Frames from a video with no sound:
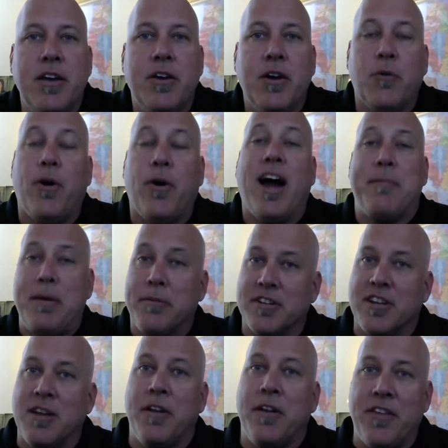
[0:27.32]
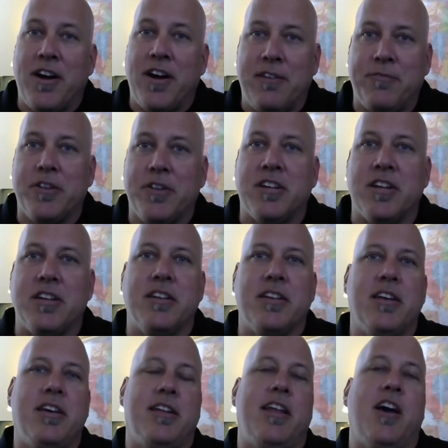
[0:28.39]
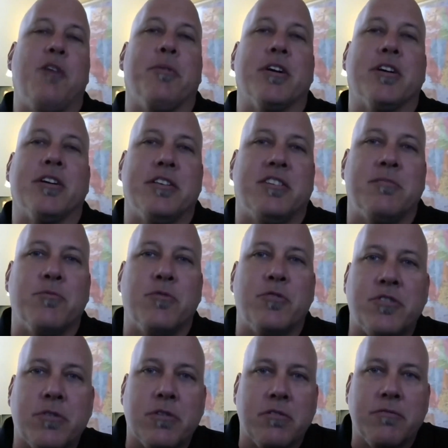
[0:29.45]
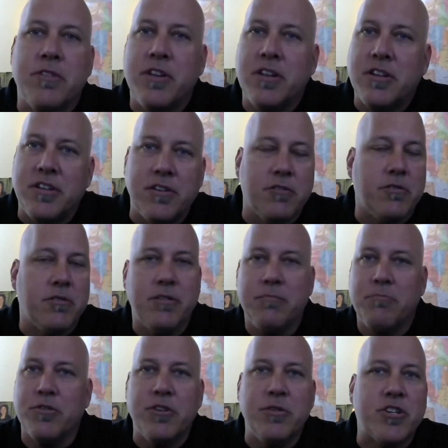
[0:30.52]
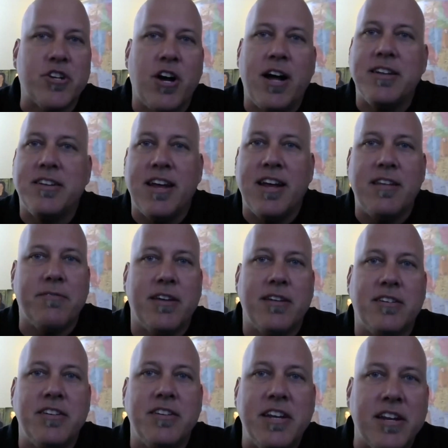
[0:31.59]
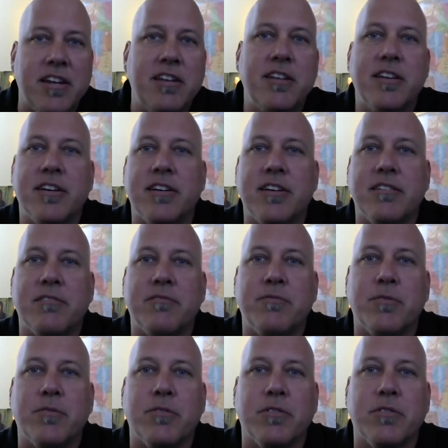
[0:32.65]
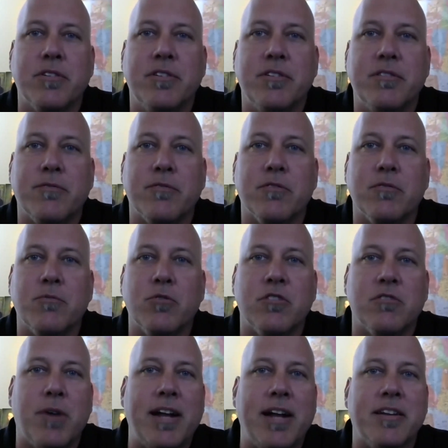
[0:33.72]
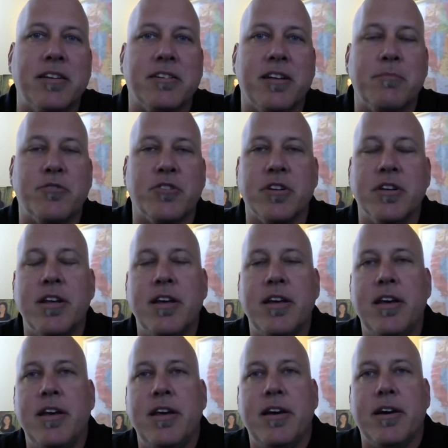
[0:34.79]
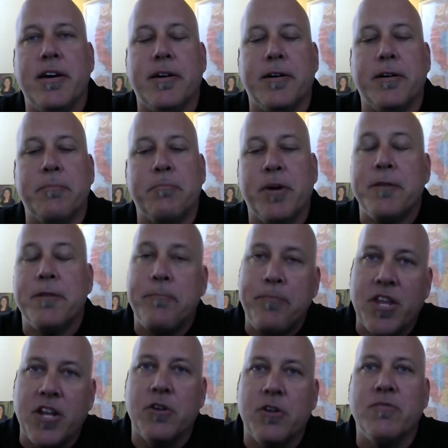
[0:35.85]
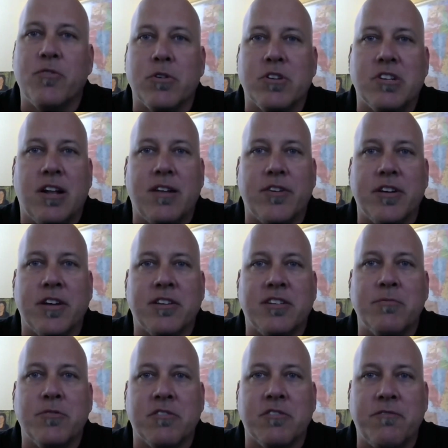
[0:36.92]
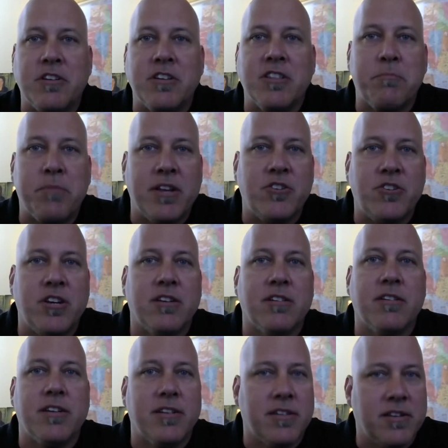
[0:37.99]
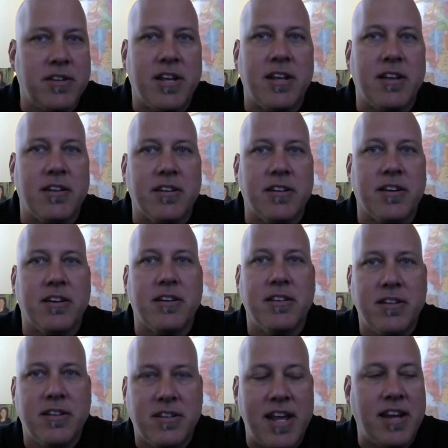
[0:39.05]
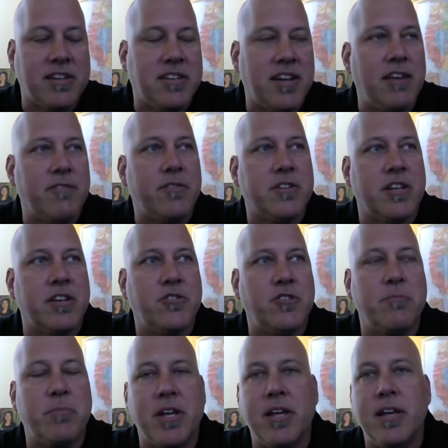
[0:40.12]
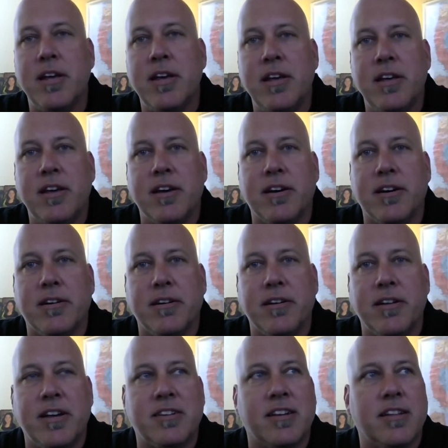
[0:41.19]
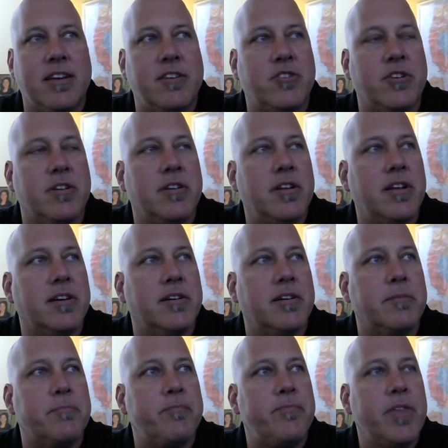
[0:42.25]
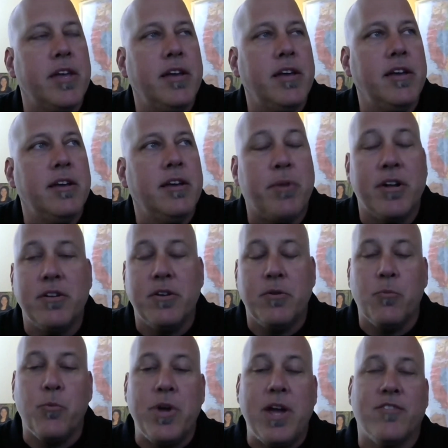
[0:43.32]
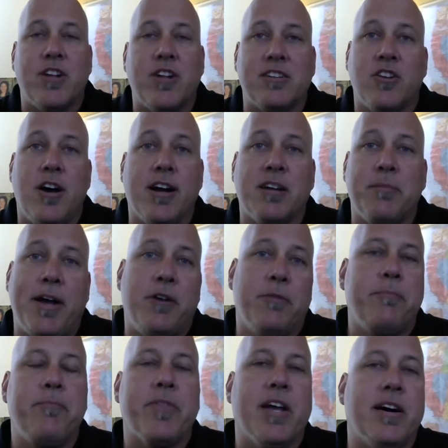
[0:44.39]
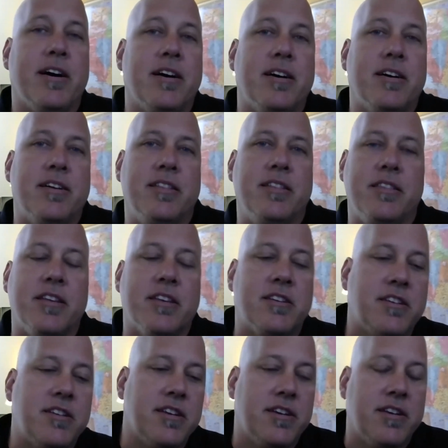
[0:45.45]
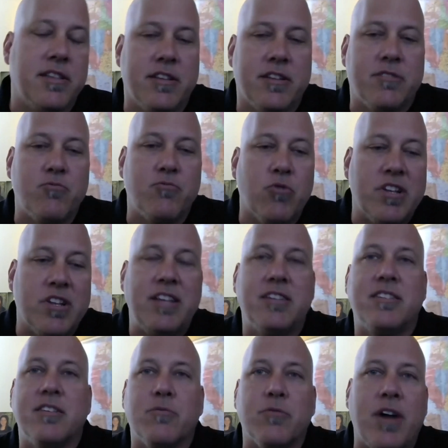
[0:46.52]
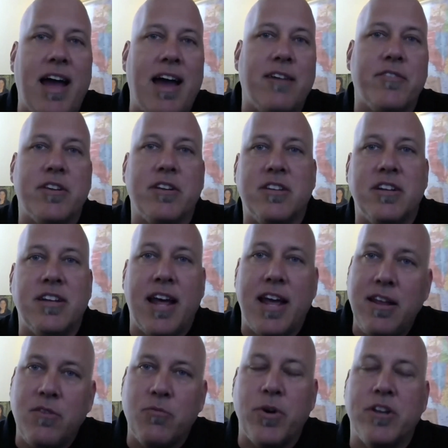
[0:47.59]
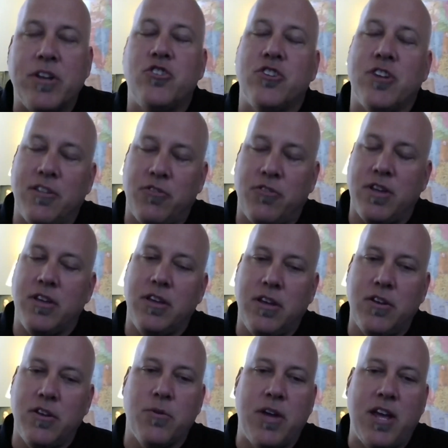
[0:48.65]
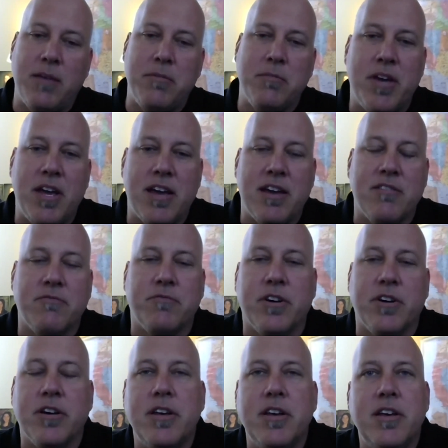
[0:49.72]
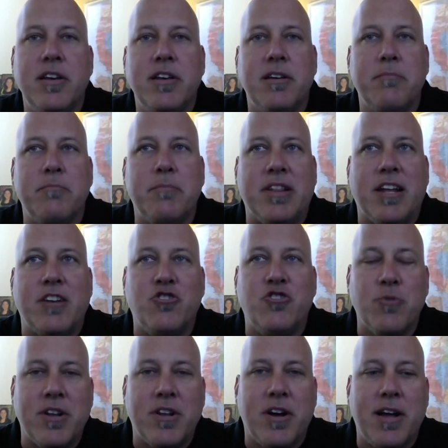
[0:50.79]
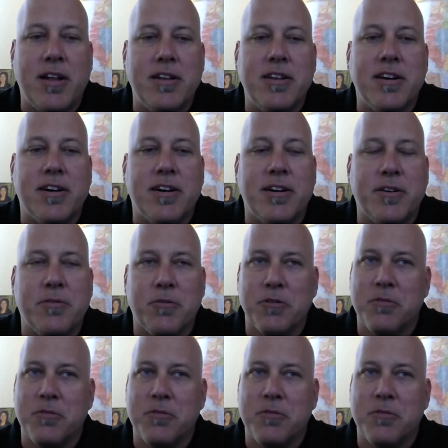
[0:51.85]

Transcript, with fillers: why I'm able to come into the office and, and help our customers sort of still produce content that's needed uh, for, for worldwide consumption. Uh, but, you know, of course, a lot of our customers are feeling the pinch here and, and uh, staying safe as they should be uh, in isolation. Um, but we have a lot to talk about. Uh, this, uh, this release that we're having today, which I think, you know, Amy may have me let you in on, uh, or